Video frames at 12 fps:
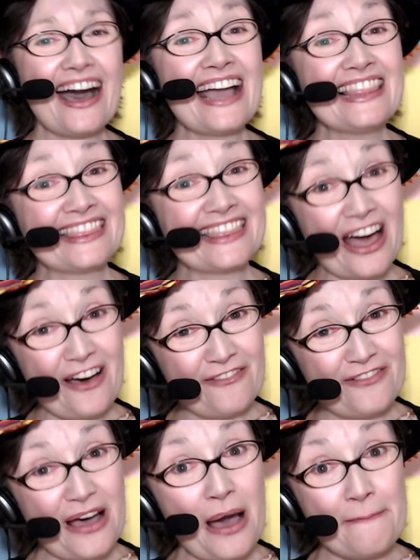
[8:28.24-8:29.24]
I
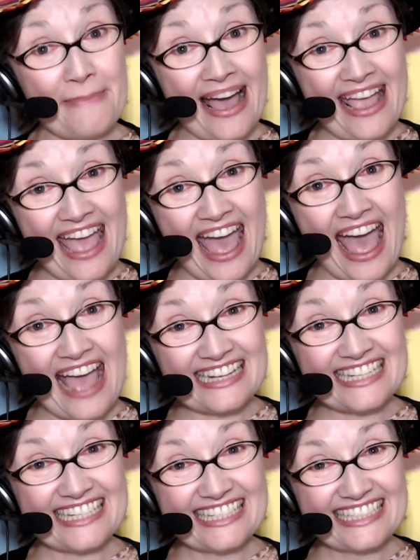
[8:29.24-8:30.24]
love my
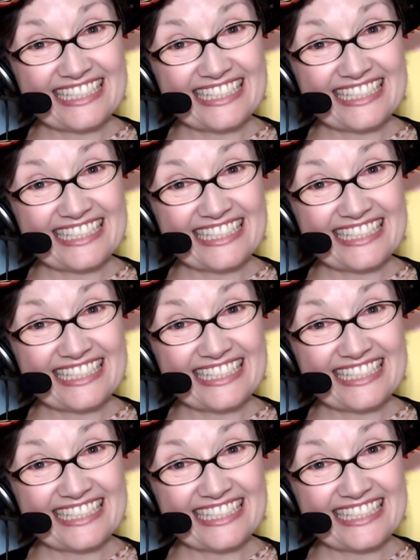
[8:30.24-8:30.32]
hat.